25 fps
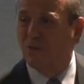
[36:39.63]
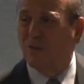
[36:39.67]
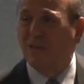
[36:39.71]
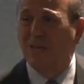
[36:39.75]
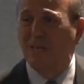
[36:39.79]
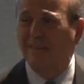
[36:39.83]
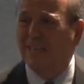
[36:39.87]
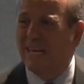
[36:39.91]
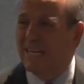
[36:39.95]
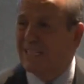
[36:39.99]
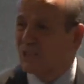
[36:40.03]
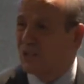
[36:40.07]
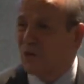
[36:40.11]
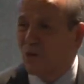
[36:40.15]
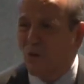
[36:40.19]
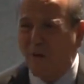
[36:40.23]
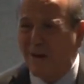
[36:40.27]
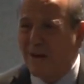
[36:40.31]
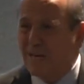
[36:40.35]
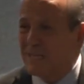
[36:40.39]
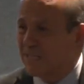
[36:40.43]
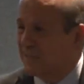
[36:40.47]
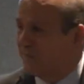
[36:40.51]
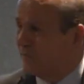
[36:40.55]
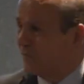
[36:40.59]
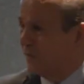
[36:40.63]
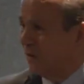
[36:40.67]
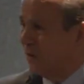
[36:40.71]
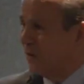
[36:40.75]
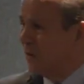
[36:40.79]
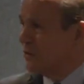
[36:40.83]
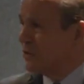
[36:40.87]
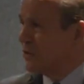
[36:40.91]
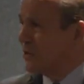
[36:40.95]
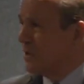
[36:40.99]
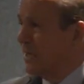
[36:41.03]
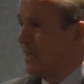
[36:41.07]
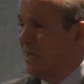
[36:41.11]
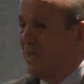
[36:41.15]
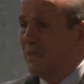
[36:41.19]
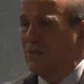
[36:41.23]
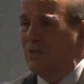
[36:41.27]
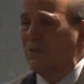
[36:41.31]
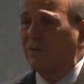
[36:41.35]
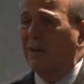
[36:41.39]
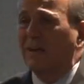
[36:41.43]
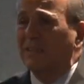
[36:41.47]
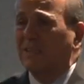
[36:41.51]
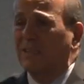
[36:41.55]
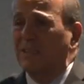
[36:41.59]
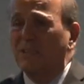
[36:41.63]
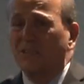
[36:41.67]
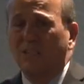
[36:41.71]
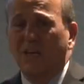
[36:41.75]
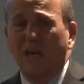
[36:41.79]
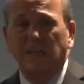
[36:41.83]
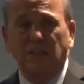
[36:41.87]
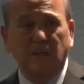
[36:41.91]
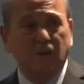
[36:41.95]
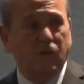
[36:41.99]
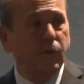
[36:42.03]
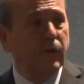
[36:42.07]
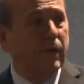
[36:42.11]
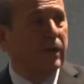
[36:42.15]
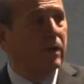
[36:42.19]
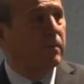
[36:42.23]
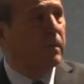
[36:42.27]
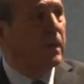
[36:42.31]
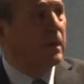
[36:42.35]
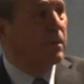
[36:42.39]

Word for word: too. That's crazy, folks. You've got these kind of creative